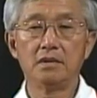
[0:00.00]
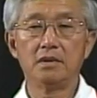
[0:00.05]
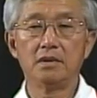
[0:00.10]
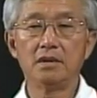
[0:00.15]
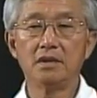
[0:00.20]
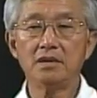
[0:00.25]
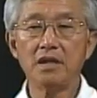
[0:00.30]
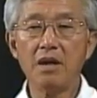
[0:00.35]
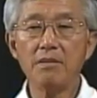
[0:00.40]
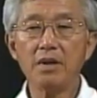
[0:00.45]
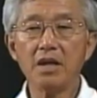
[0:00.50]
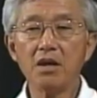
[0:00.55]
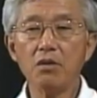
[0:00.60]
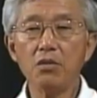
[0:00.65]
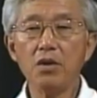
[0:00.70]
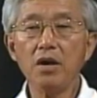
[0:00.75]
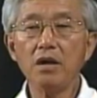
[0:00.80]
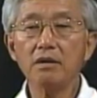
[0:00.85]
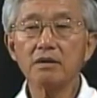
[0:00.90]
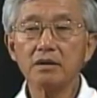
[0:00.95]
Does that make it
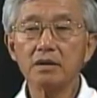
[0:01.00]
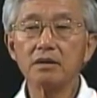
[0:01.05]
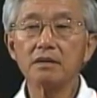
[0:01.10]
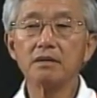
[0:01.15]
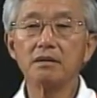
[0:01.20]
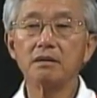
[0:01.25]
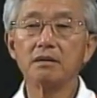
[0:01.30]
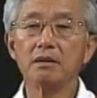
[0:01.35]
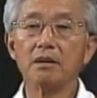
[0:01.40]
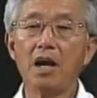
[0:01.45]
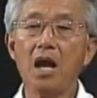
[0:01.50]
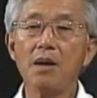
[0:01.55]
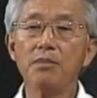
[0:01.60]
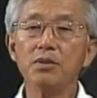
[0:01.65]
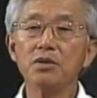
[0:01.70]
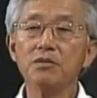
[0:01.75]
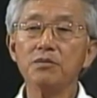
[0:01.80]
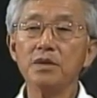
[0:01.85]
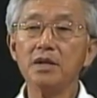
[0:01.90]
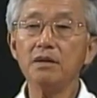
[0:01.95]
work?
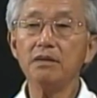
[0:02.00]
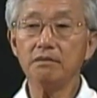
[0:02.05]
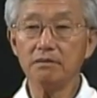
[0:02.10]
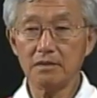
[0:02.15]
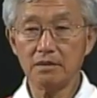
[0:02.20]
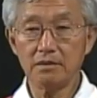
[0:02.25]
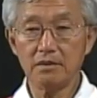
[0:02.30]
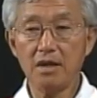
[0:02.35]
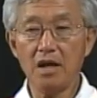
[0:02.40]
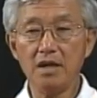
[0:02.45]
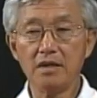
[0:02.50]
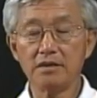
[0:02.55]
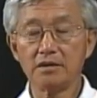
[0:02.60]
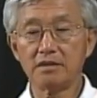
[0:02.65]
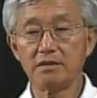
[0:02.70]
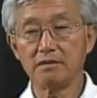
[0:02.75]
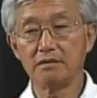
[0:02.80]
Happen to be, does.